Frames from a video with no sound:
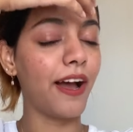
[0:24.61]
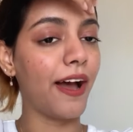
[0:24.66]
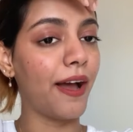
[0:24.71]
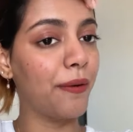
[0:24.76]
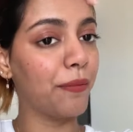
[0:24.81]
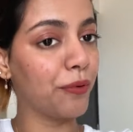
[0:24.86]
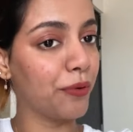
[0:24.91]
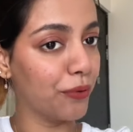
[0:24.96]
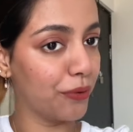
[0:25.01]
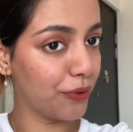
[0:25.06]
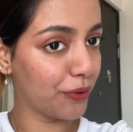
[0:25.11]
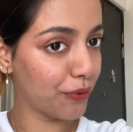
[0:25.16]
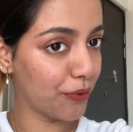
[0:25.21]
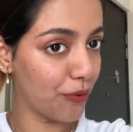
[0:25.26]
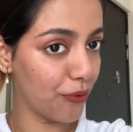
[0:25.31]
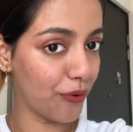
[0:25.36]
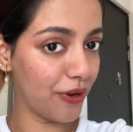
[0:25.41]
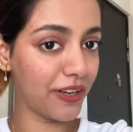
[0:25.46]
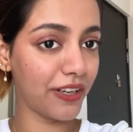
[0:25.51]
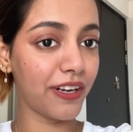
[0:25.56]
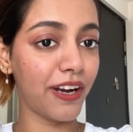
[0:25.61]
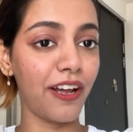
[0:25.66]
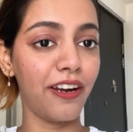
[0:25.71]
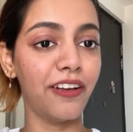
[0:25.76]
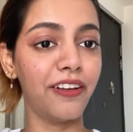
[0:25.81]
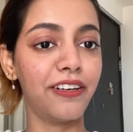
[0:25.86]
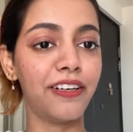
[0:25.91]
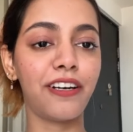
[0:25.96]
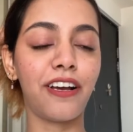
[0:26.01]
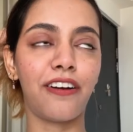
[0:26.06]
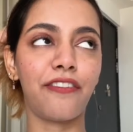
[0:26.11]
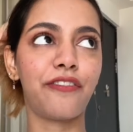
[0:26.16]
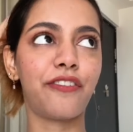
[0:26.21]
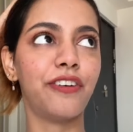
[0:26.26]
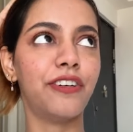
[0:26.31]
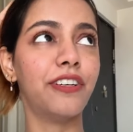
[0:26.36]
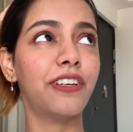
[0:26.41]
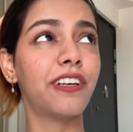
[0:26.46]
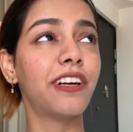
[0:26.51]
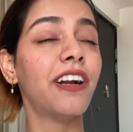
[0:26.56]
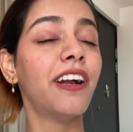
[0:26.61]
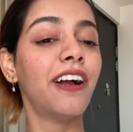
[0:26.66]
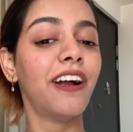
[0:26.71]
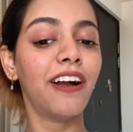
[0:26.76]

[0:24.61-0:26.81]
I am going to go and color it after